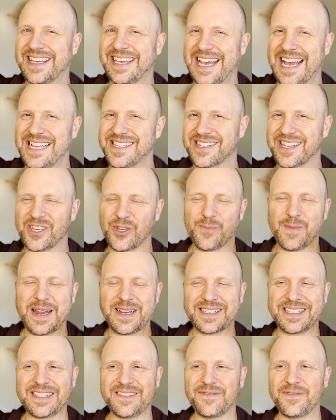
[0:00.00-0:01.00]
gasket, you might
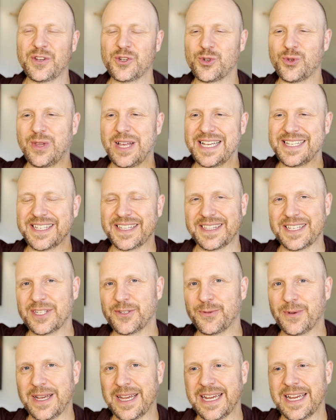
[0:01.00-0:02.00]
visualize it this
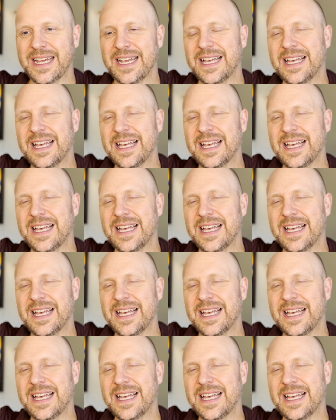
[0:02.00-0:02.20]
way.